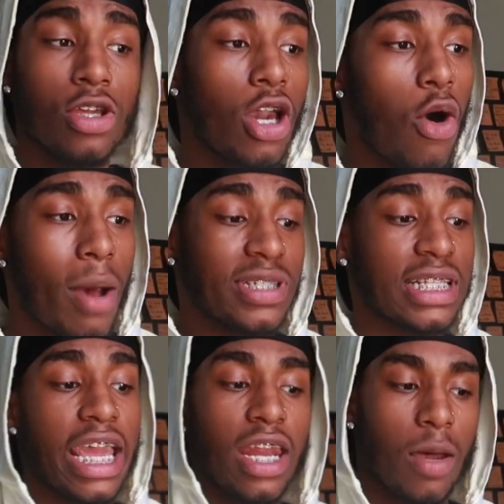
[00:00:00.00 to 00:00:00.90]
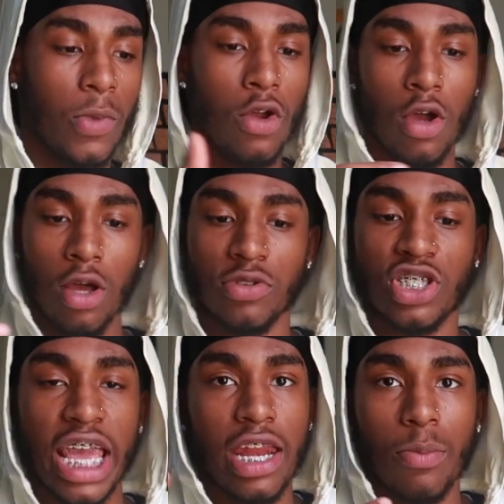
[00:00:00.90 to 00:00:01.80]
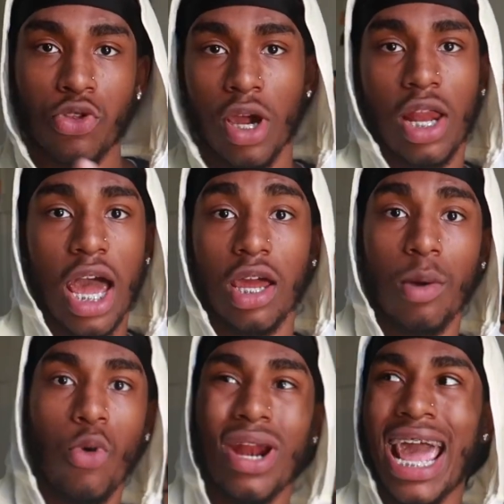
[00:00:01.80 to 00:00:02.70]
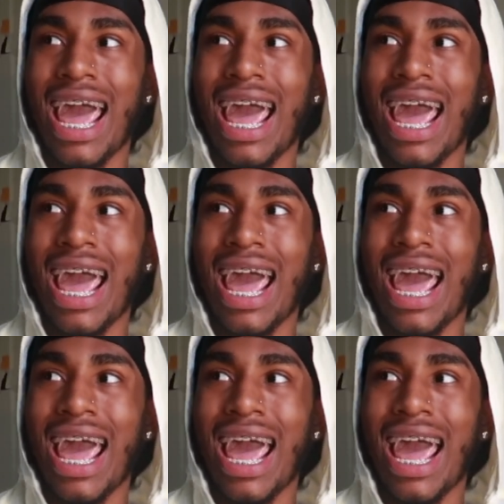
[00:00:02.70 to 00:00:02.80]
yo, I'm staying up, staying up three o'clock in the morning.